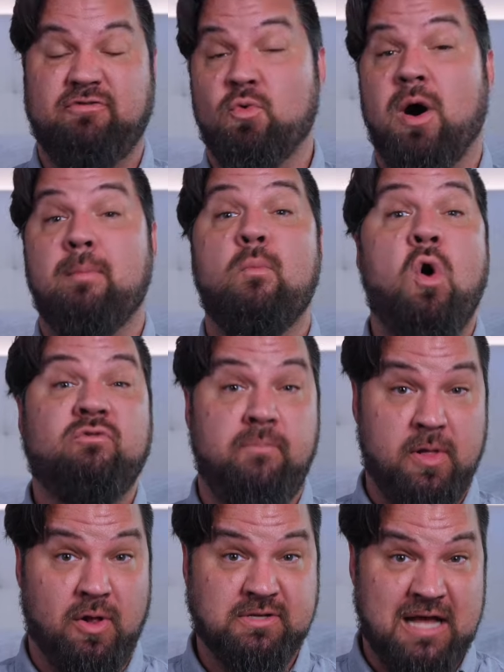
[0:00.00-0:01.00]
If you want more of a
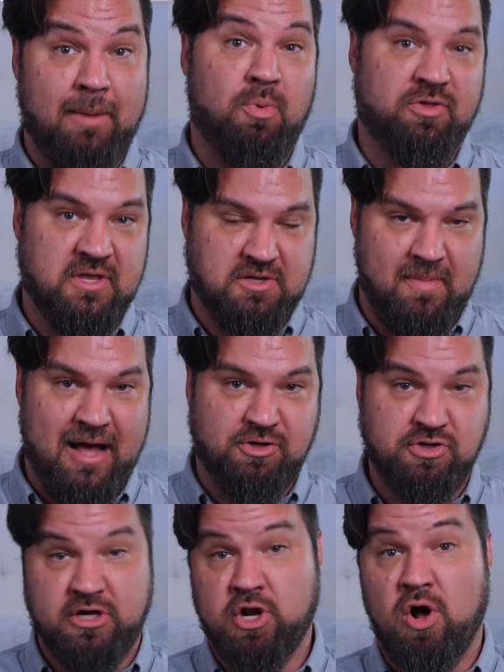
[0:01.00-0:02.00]
pillow top with this mattress, you can